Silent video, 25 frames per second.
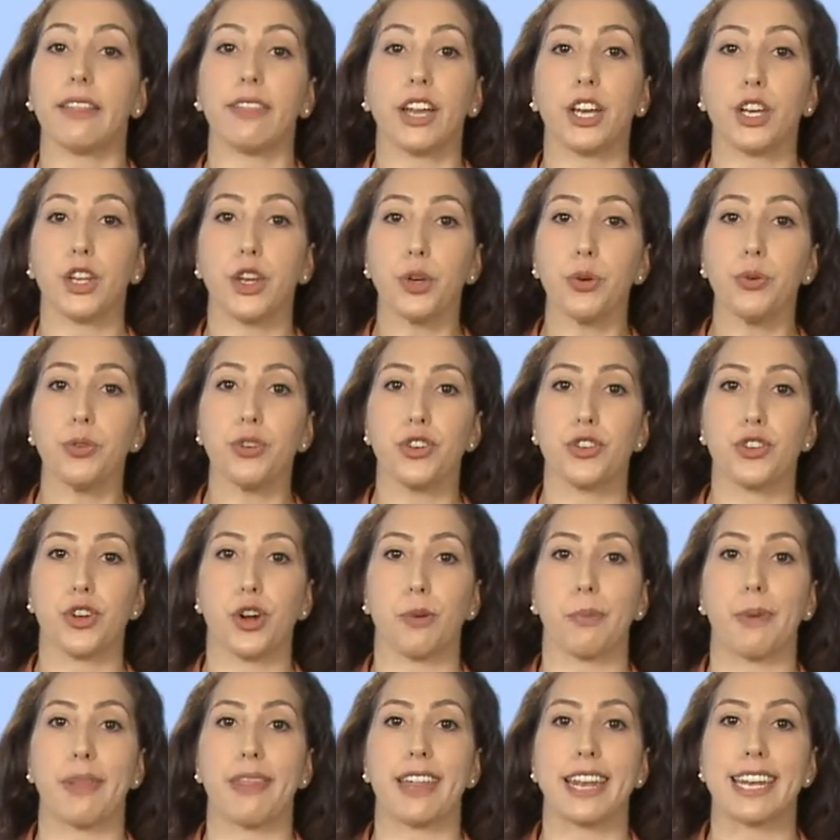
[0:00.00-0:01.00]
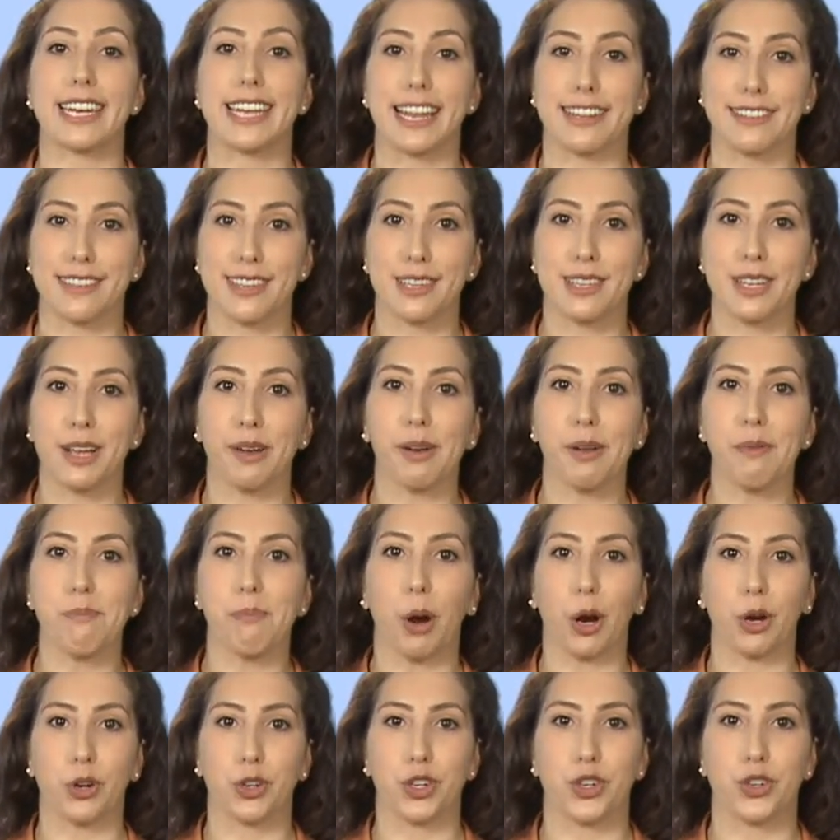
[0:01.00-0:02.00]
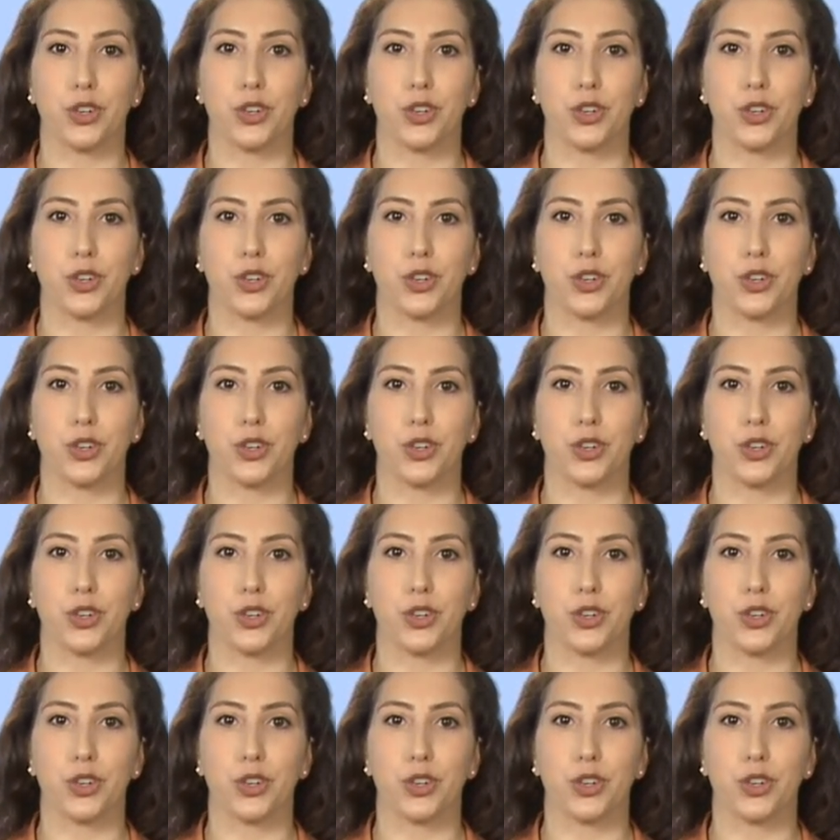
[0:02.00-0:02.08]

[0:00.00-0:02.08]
that you determine the necessary margin